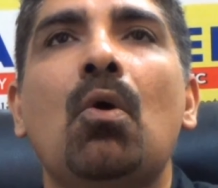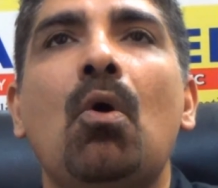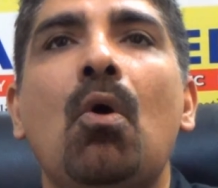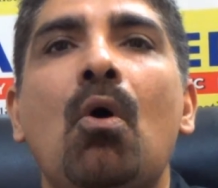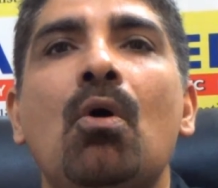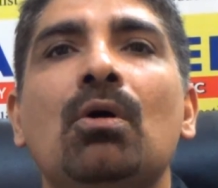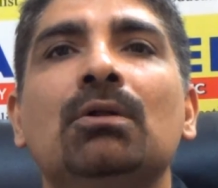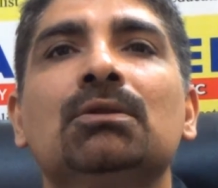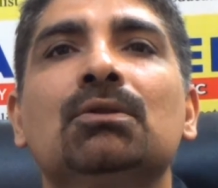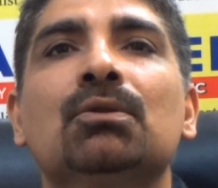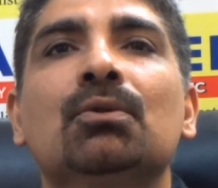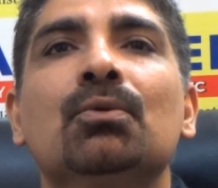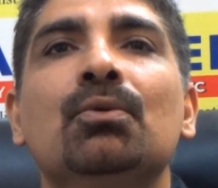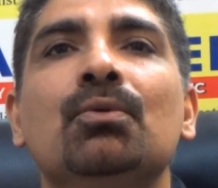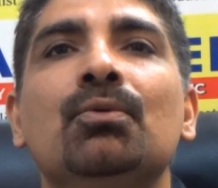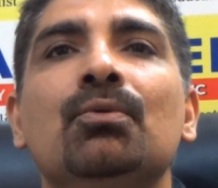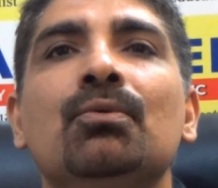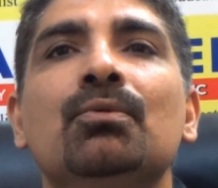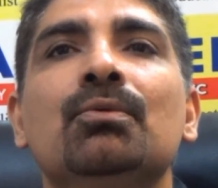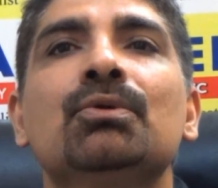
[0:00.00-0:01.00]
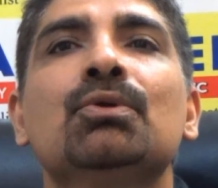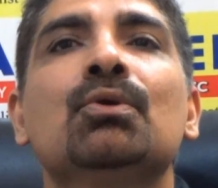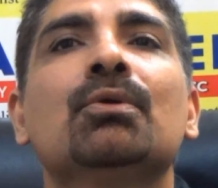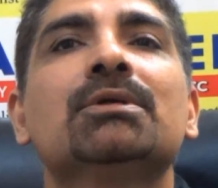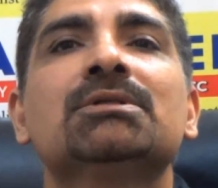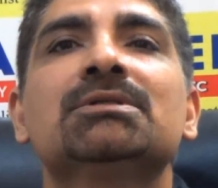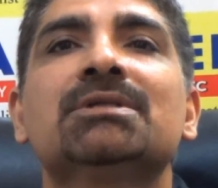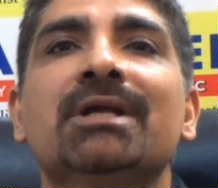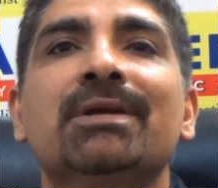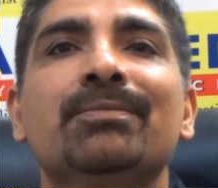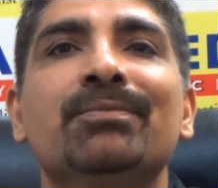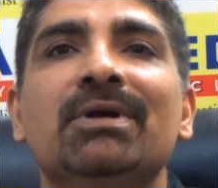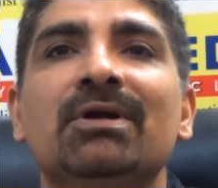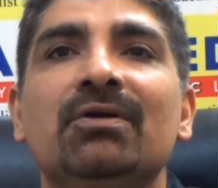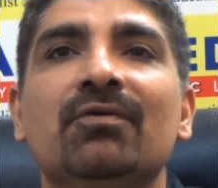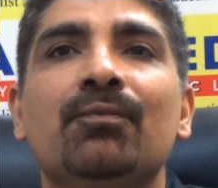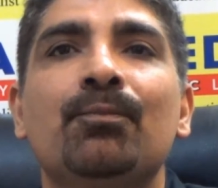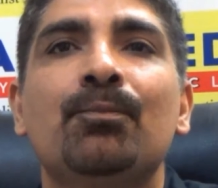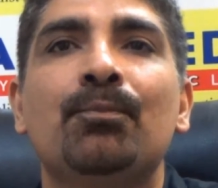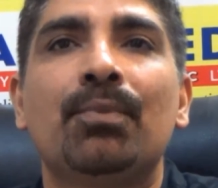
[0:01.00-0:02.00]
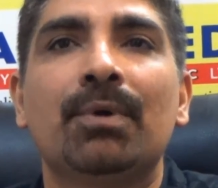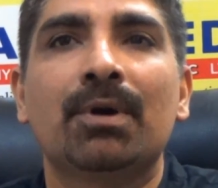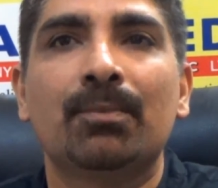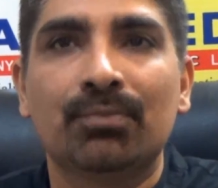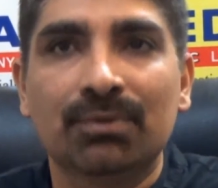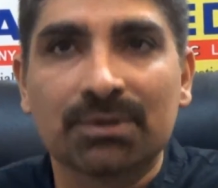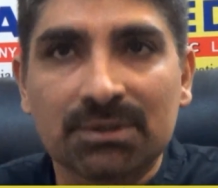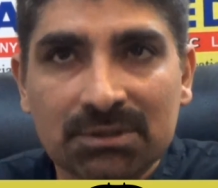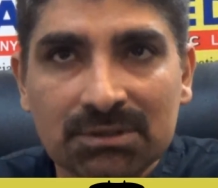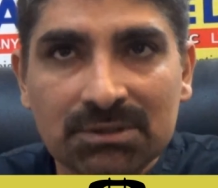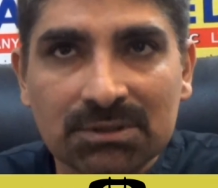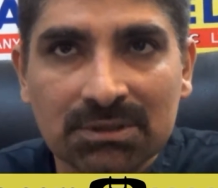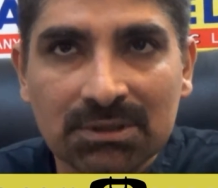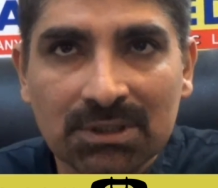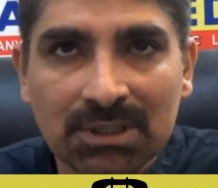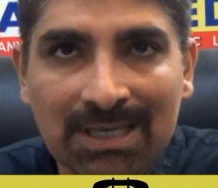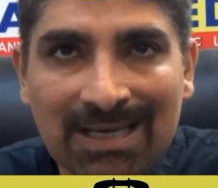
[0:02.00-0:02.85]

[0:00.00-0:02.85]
all through your statement of purpose.